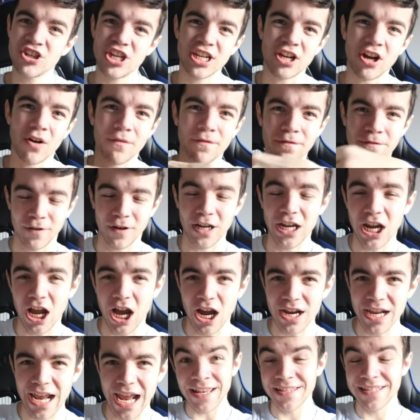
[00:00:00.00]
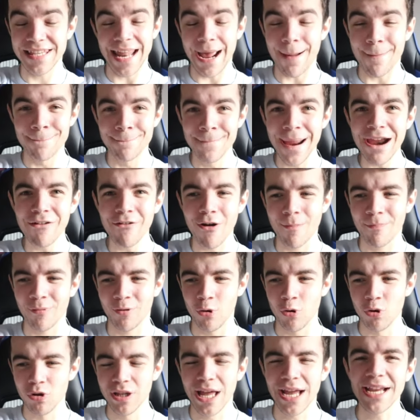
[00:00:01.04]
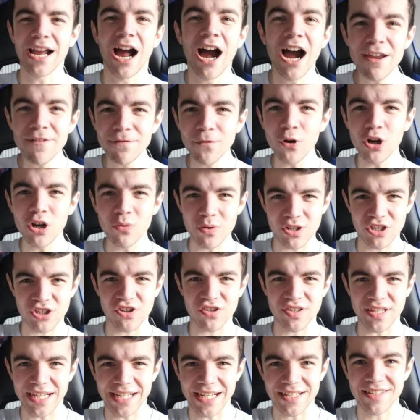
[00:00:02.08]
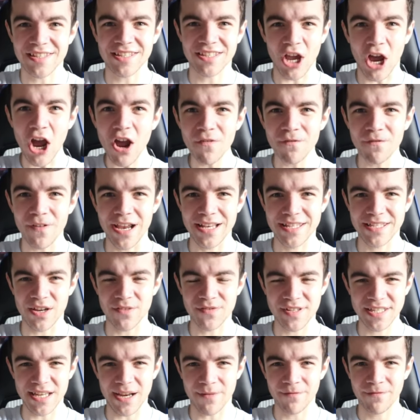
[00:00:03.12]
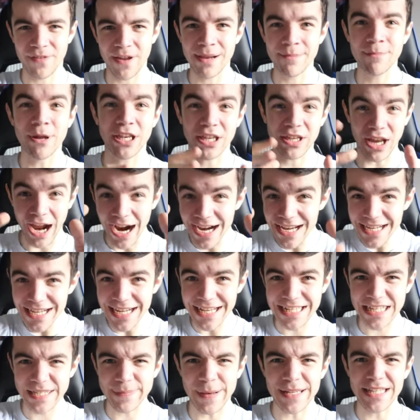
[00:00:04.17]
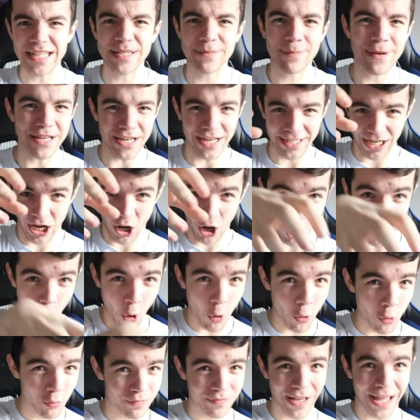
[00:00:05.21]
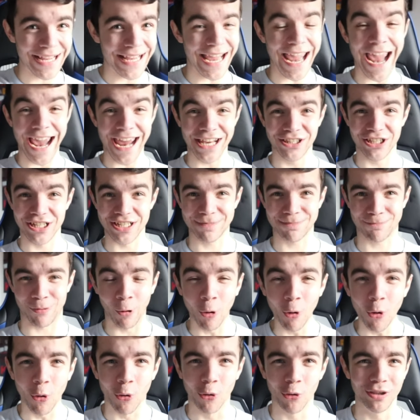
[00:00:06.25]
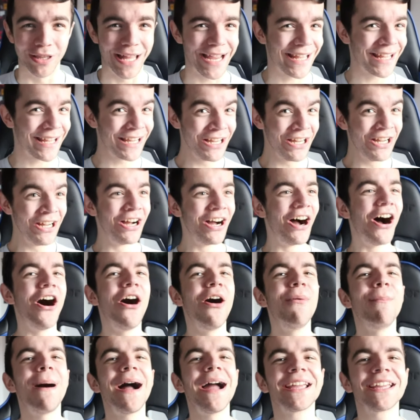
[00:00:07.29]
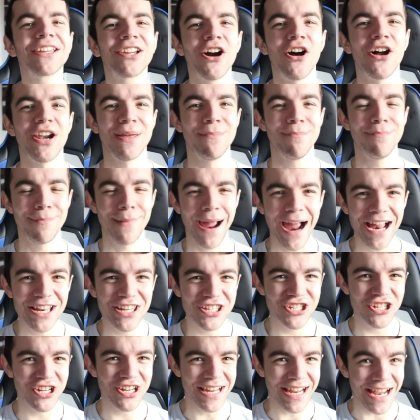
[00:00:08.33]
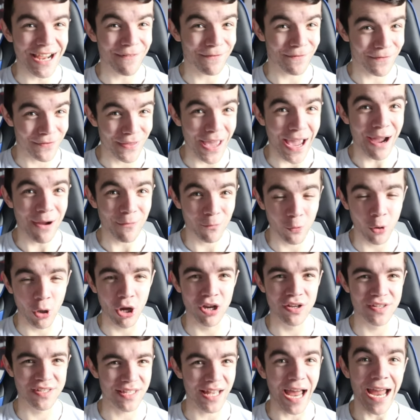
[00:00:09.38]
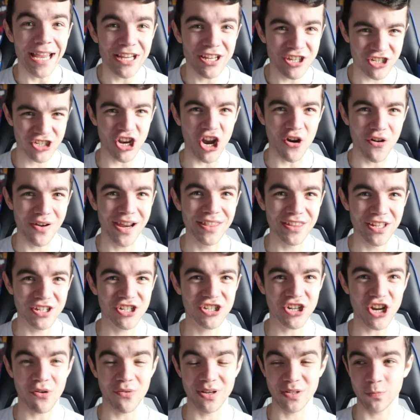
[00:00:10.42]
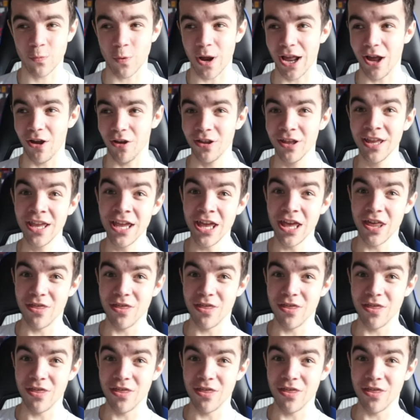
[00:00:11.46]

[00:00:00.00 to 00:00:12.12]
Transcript: she got flung into that mirror pool. Like, I thought it was just like a surface of something, but I didn't expect it to be like a whole, like, endless pool. Like, oh my god, imagine if that was, like, shown in the show as well.